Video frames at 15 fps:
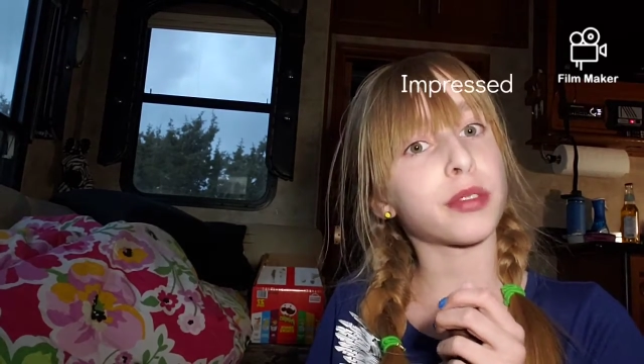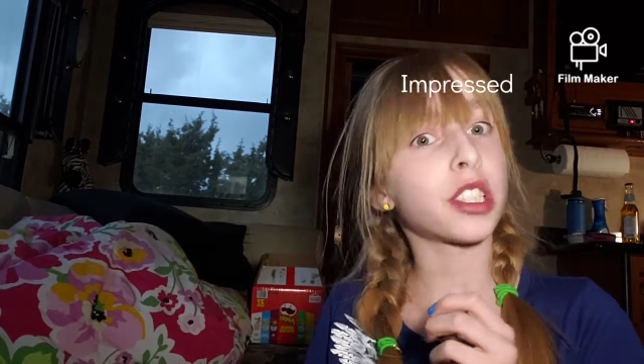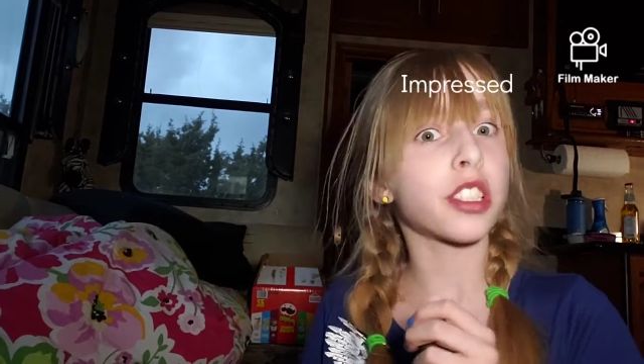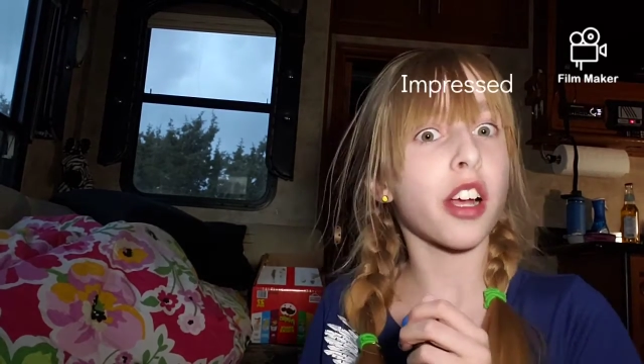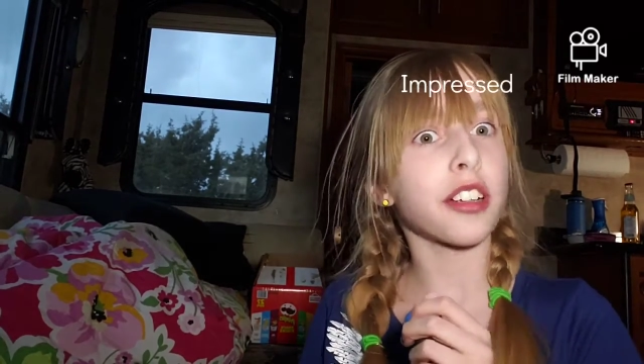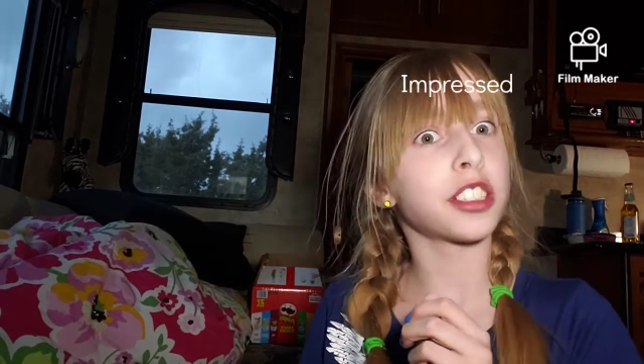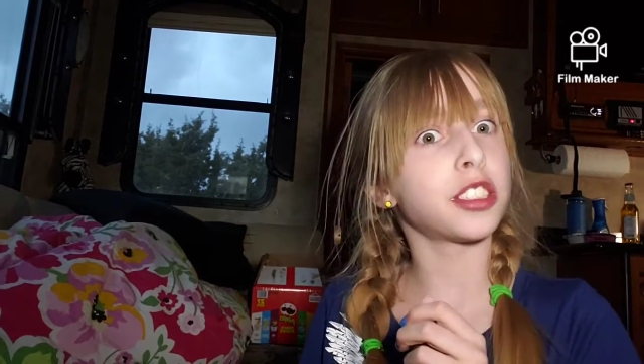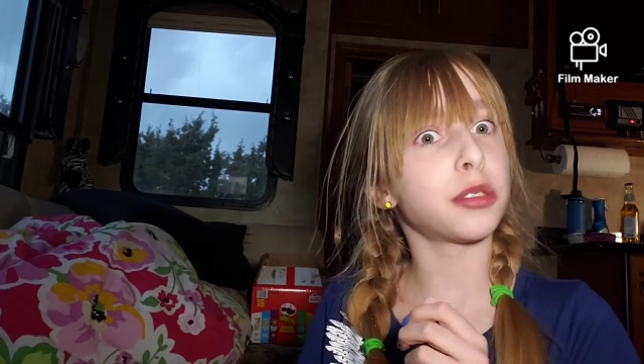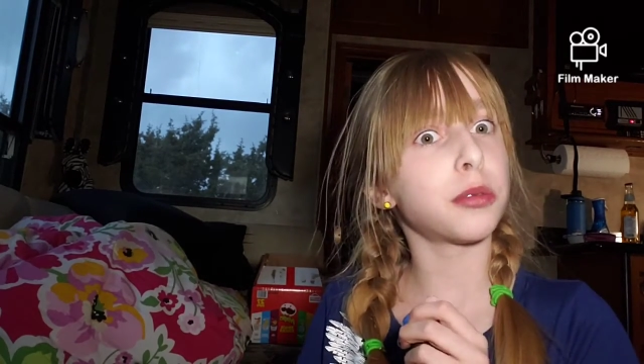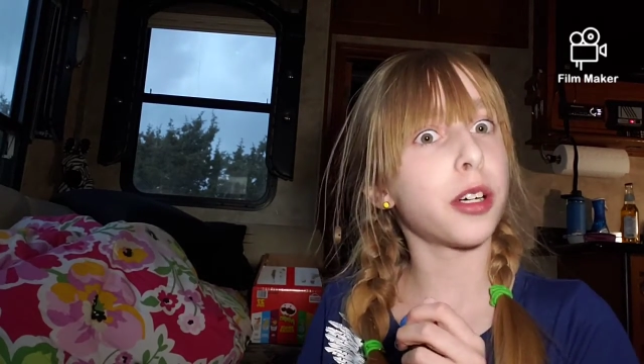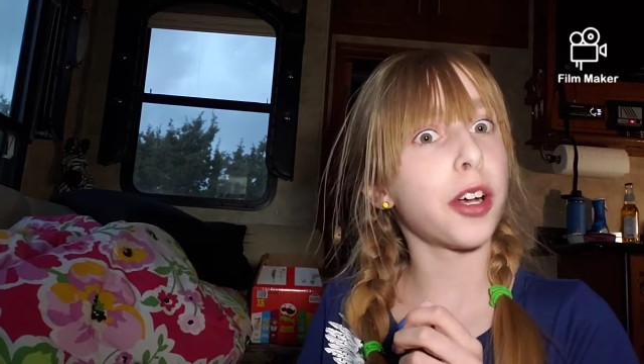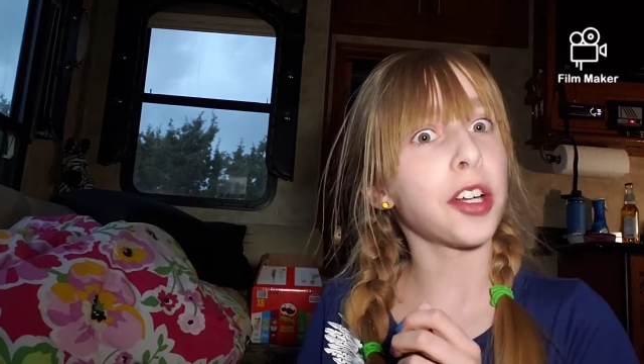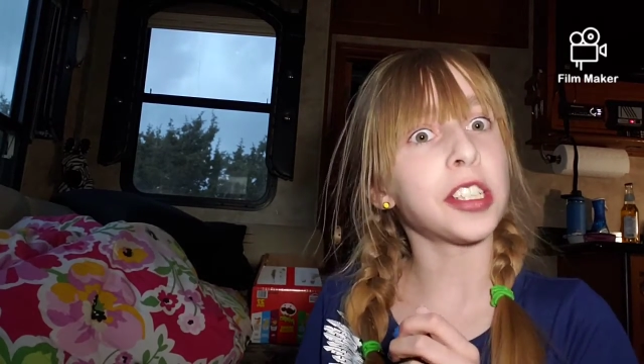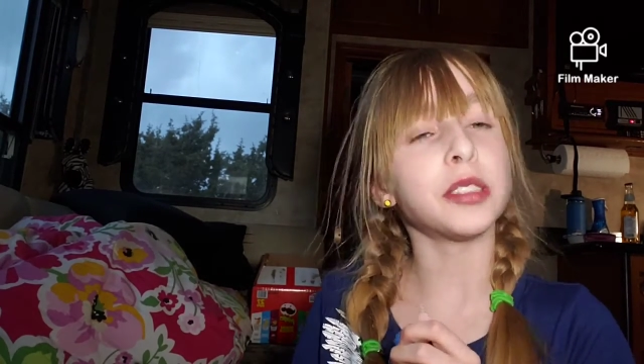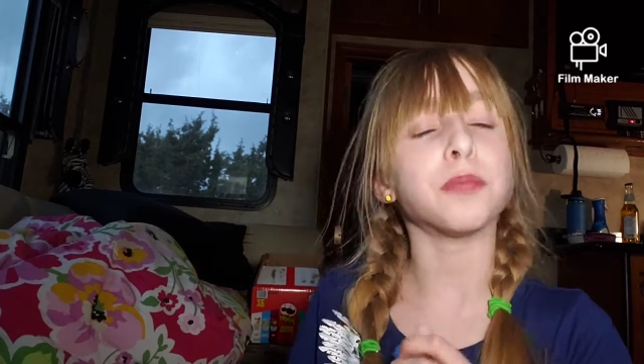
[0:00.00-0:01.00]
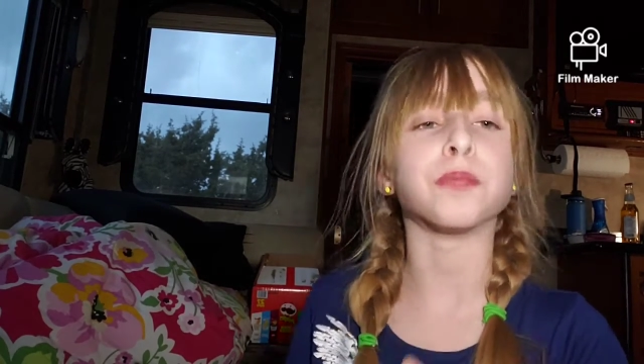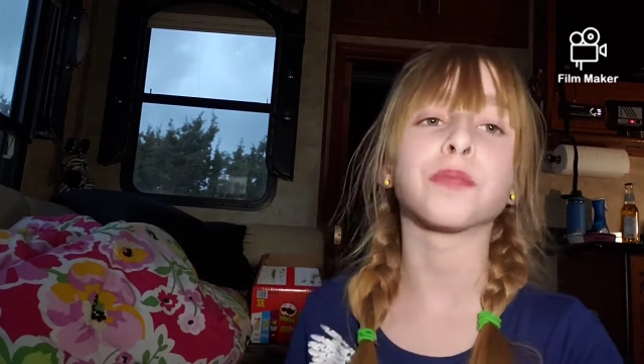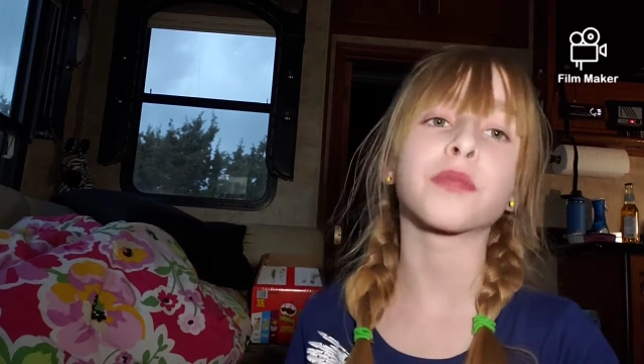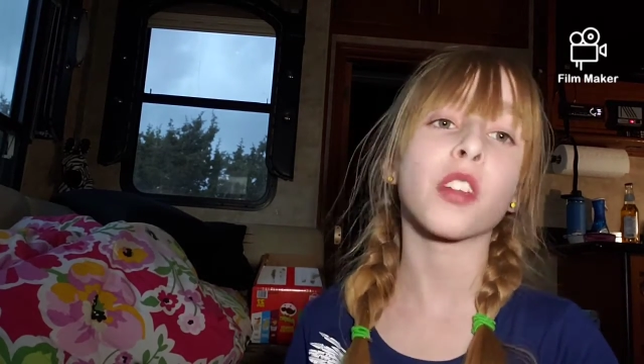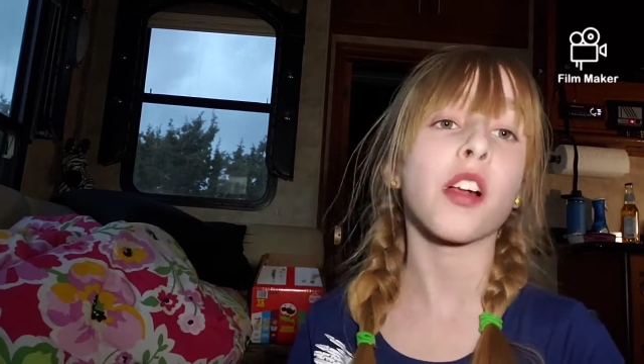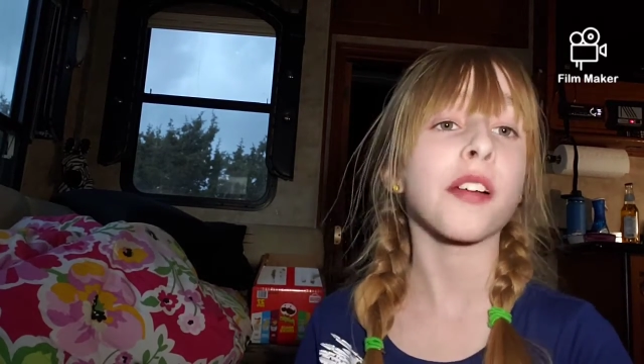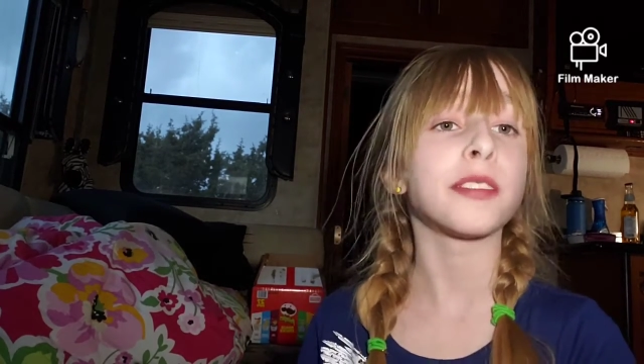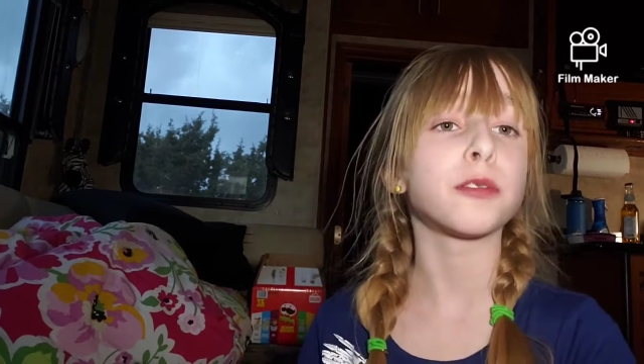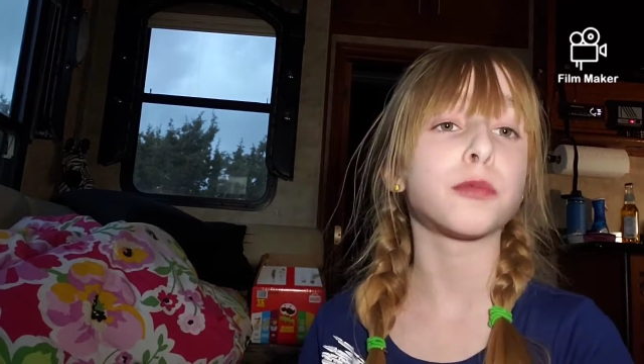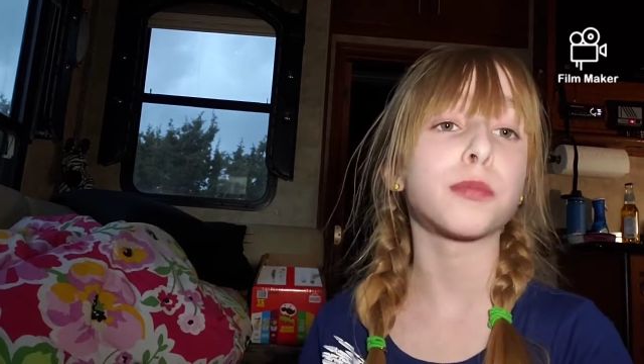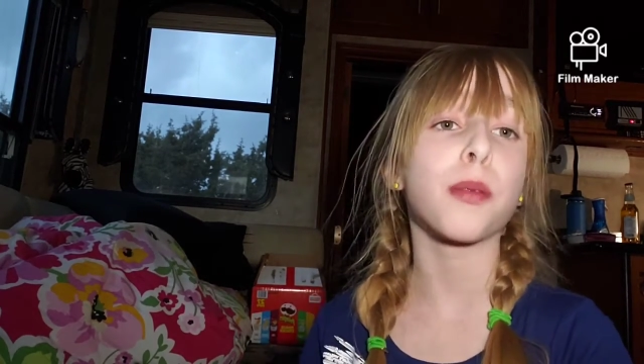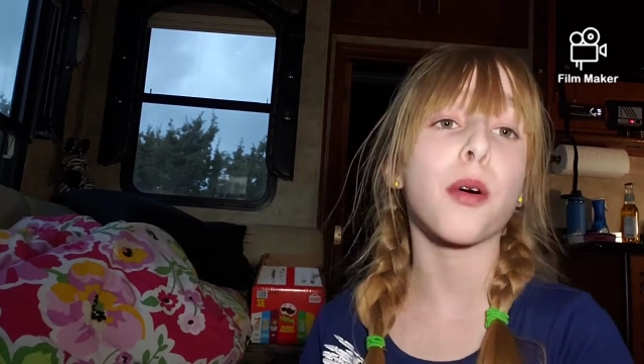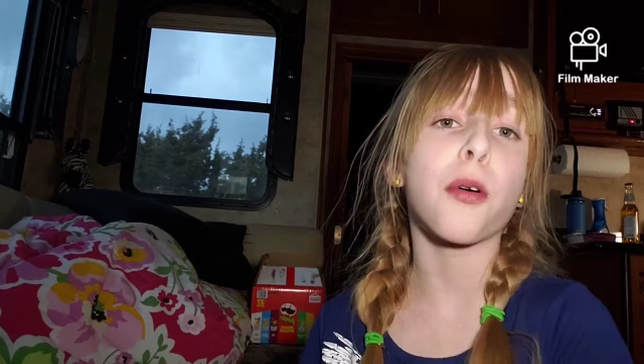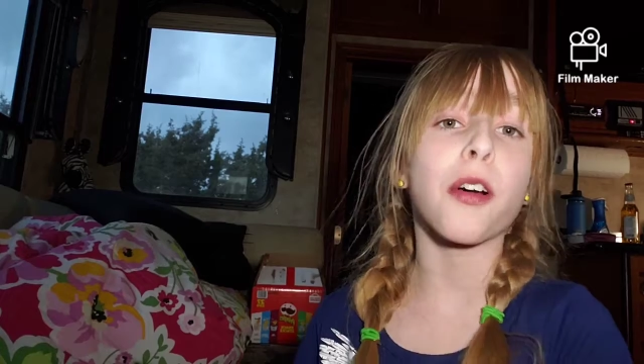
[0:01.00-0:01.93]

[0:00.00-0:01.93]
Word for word: It's actually really good. Well,